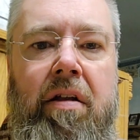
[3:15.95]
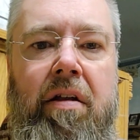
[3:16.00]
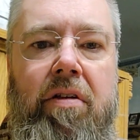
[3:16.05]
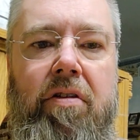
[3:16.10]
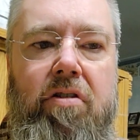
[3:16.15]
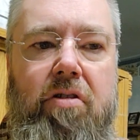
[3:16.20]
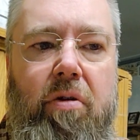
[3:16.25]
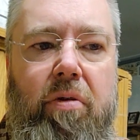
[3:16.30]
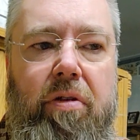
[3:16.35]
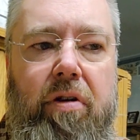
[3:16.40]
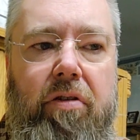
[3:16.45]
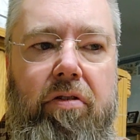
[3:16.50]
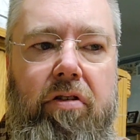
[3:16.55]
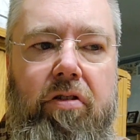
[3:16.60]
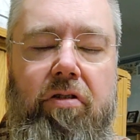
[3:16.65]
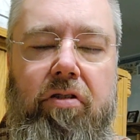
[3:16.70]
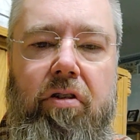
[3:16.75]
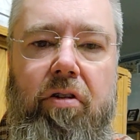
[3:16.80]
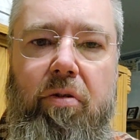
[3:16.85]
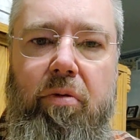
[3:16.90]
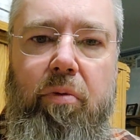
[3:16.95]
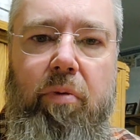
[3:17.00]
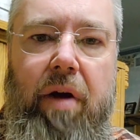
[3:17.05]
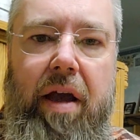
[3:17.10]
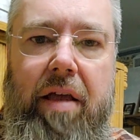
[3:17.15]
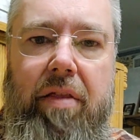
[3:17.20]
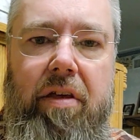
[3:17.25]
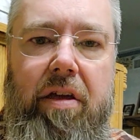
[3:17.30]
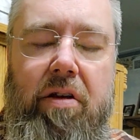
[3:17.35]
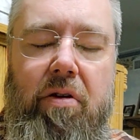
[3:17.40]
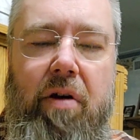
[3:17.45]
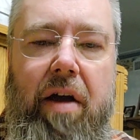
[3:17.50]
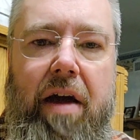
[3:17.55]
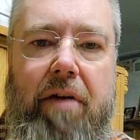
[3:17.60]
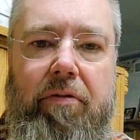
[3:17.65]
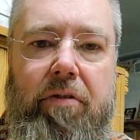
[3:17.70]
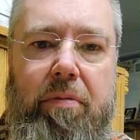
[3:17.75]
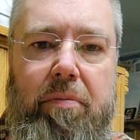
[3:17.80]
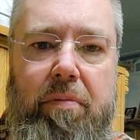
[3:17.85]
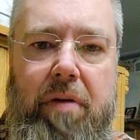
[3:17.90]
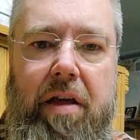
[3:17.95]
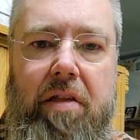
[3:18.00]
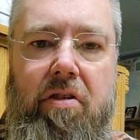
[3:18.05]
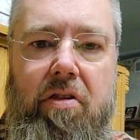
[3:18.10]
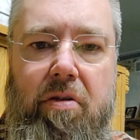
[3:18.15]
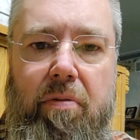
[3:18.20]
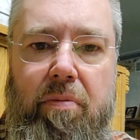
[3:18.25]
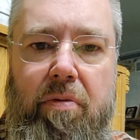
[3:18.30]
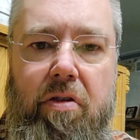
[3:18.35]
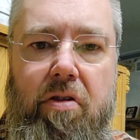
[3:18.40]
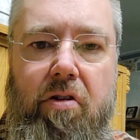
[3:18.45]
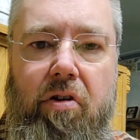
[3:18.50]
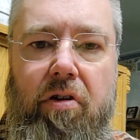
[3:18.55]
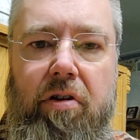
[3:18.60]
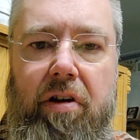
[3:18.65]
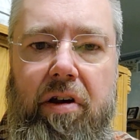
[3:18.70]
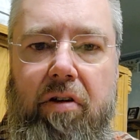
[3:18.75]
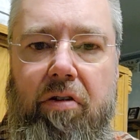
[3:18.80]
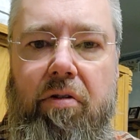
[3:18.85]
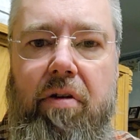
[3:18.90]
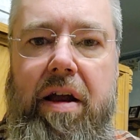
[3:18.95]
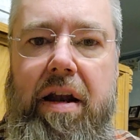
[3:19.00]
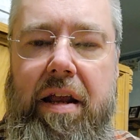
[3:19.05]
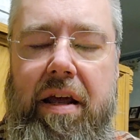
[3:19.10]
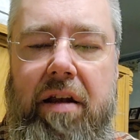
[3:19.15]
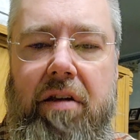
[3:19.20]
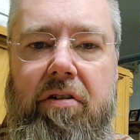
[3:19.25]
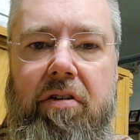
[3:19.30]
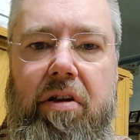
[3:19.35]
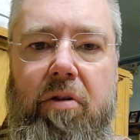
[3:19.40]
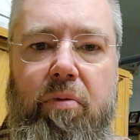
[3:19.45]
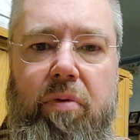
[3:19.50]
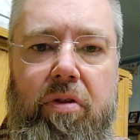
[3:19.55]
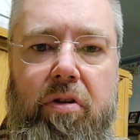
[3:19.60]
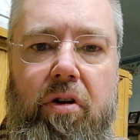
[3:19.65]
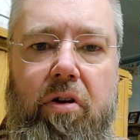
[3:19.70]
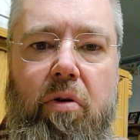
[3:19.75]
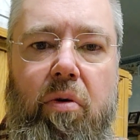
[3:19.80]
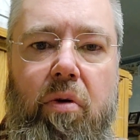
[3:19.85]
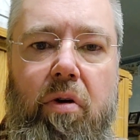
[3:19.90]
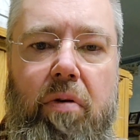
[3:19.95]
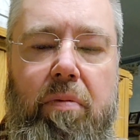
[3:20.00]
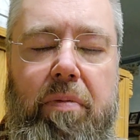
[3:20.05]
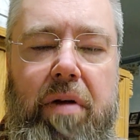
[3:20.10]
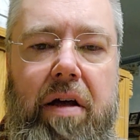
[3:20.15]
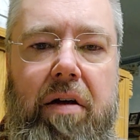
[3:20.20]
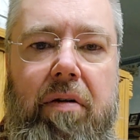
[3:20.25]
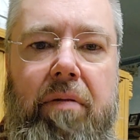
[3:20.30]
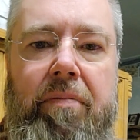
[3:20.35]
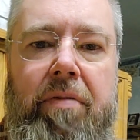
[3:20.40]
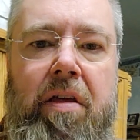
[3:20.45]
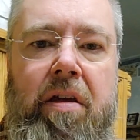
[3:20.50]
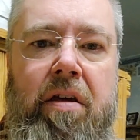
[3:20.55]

So there's a certain way that you have to mix some certain ingredients in with your cornmeal,